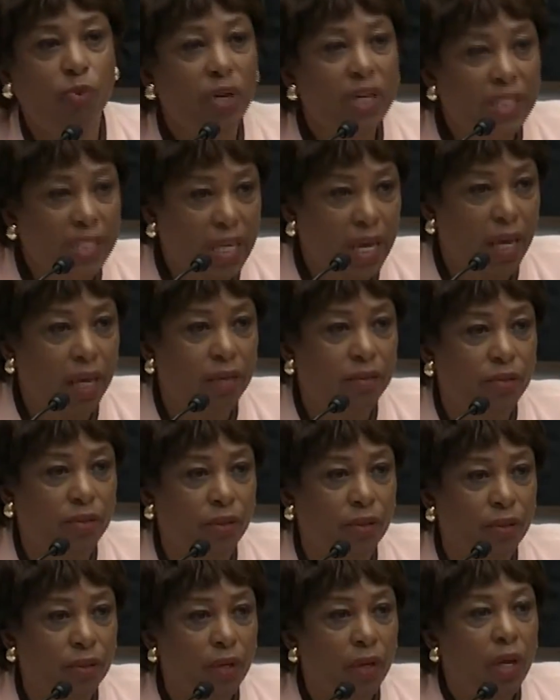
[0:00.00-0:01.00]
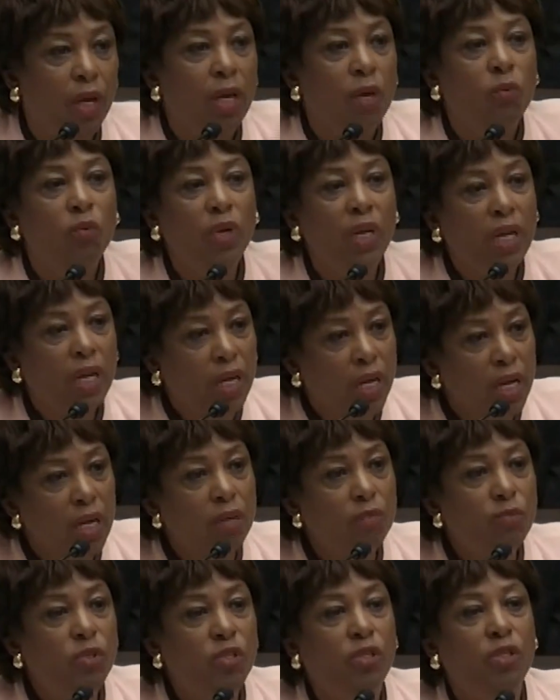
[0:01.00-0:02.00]
breast cancer, when it
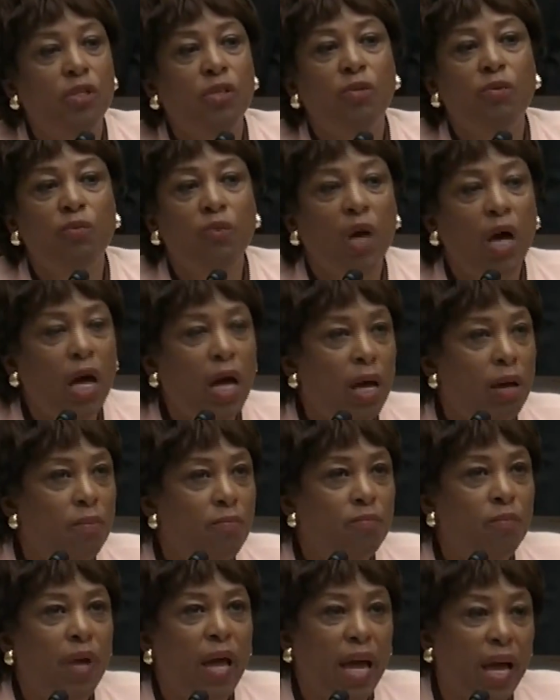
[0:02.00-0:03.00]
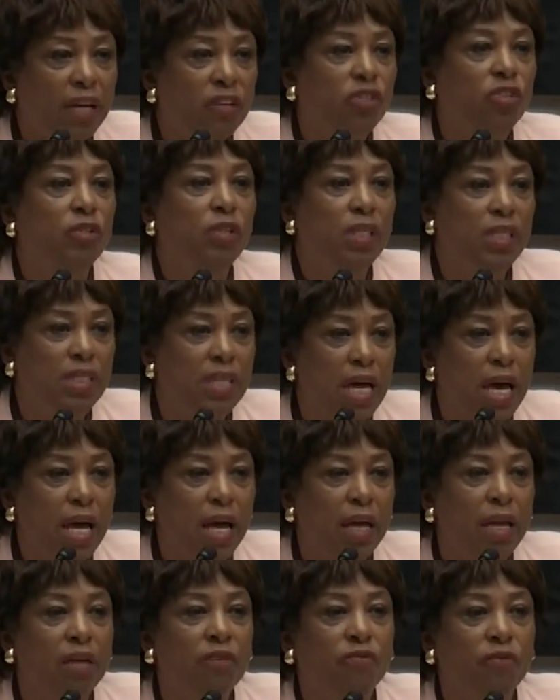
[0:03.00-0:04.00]
comes to actually
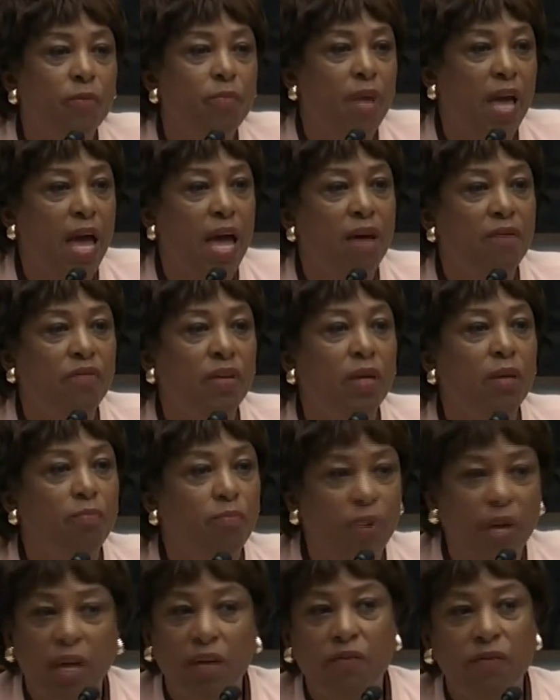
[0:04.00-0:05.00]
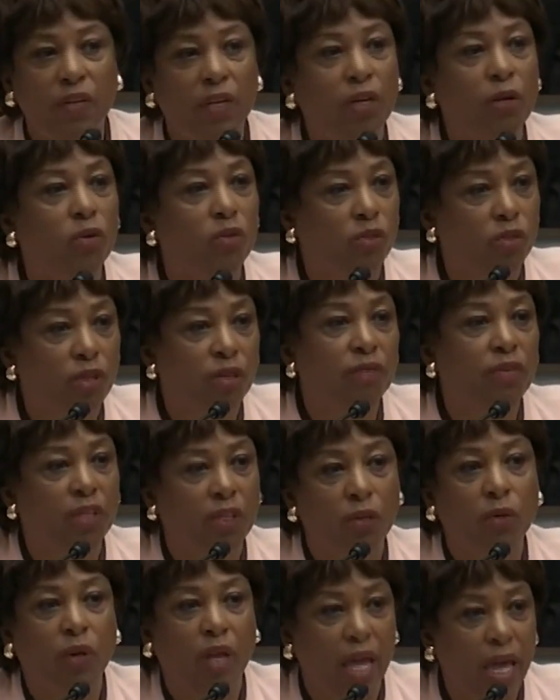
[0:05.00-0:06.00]
dying from having pelvic or
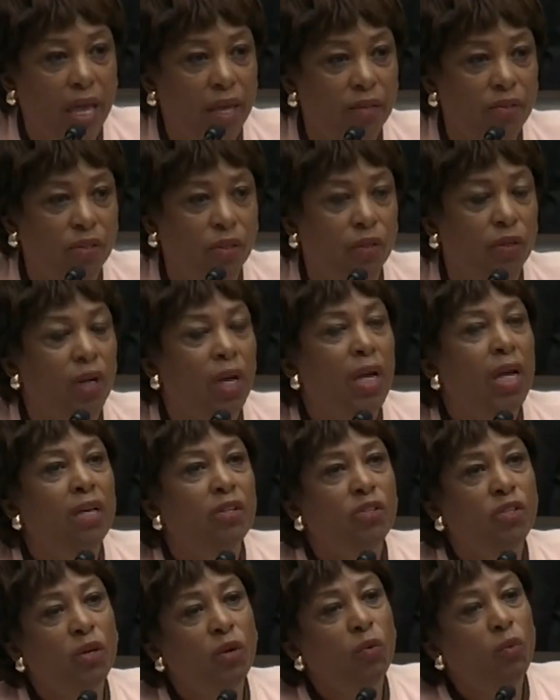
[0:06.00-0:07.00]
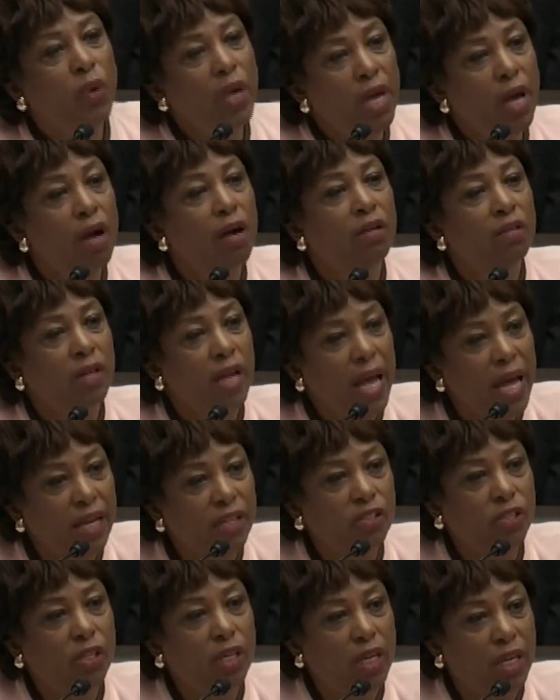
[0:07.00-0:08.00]
cervical cancer. So we are
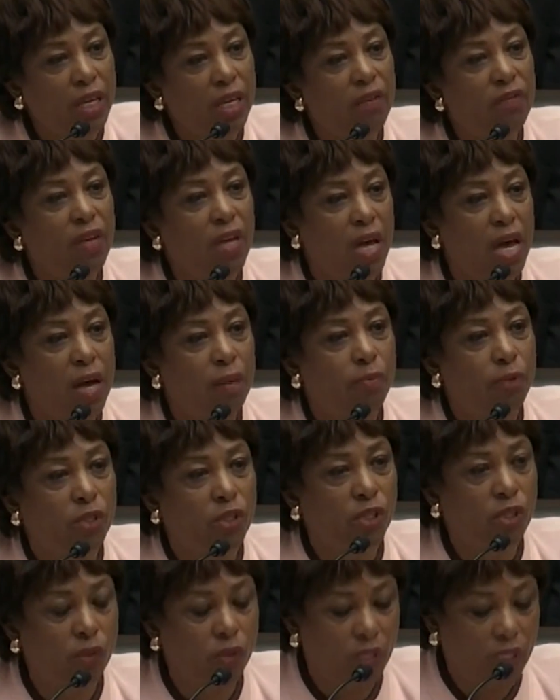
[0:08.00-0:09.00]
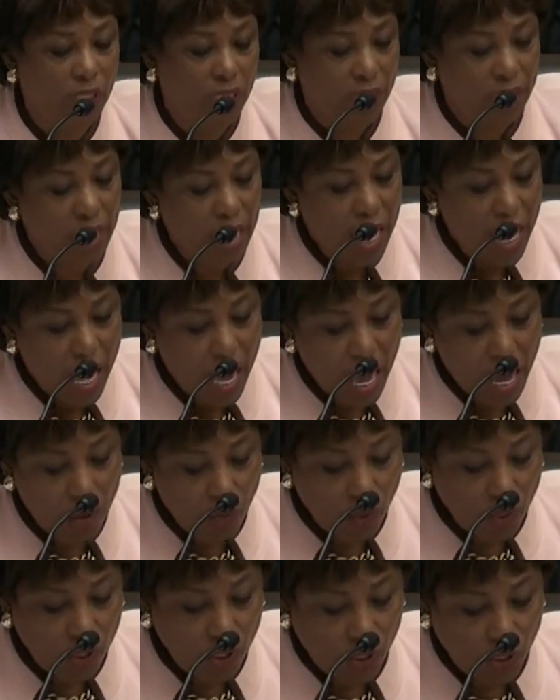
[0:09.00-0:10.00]
actually giving opportunities.
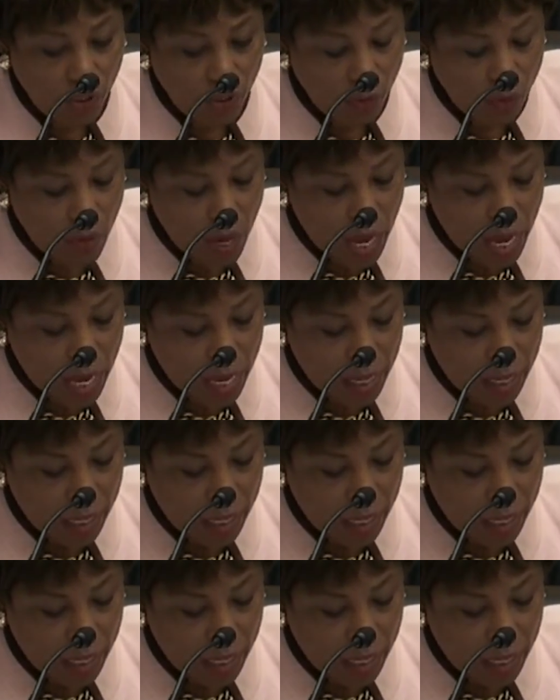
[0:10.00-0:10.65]
I want to